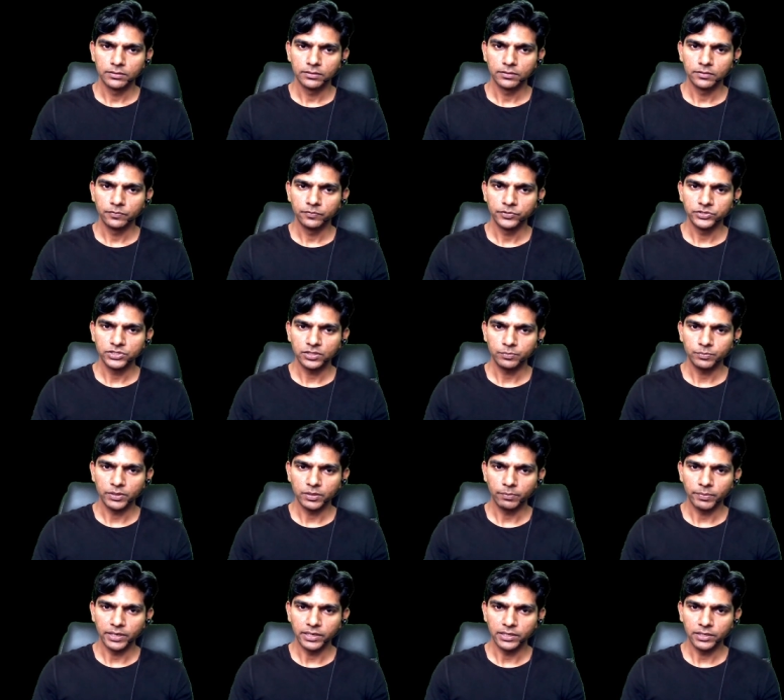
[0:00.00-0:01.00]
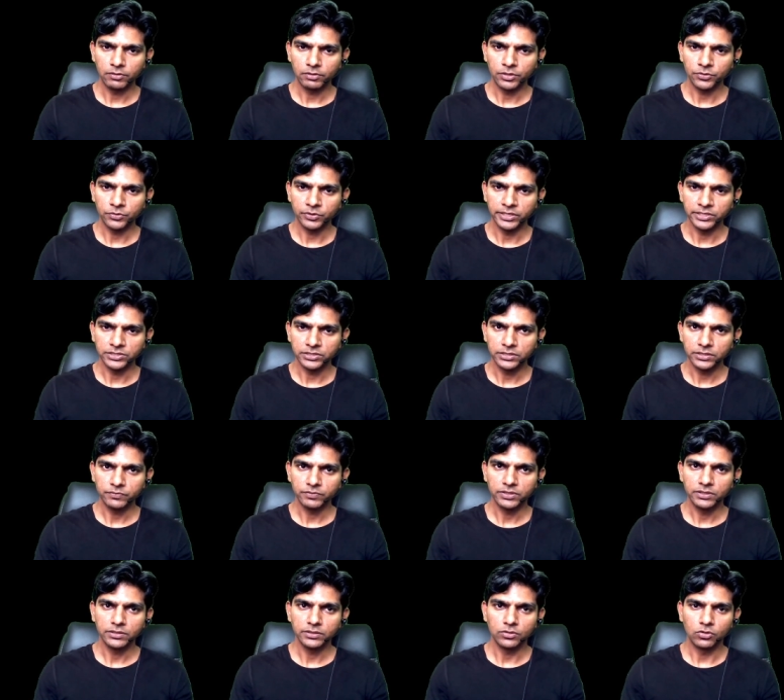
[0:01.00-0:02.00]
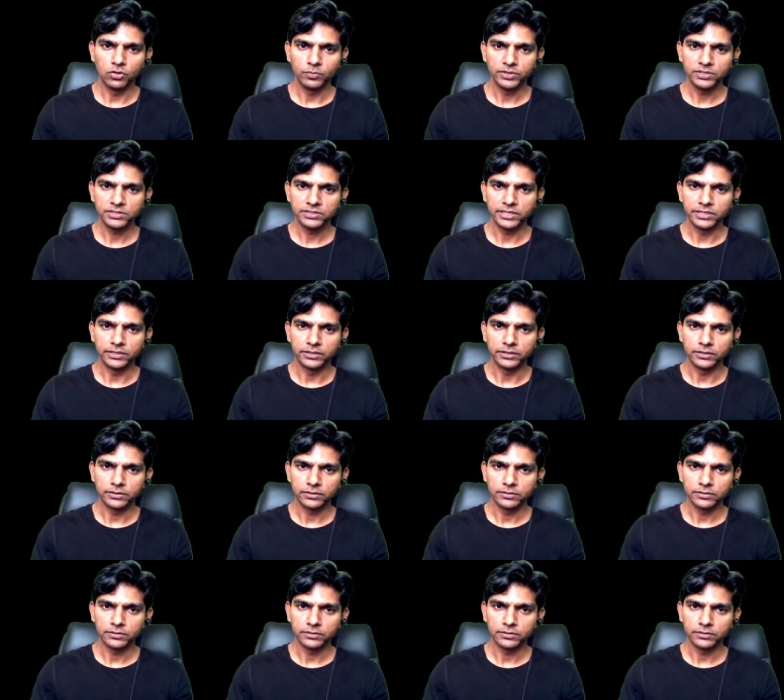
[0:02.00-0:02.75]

which are perpendicular to each other with the common center.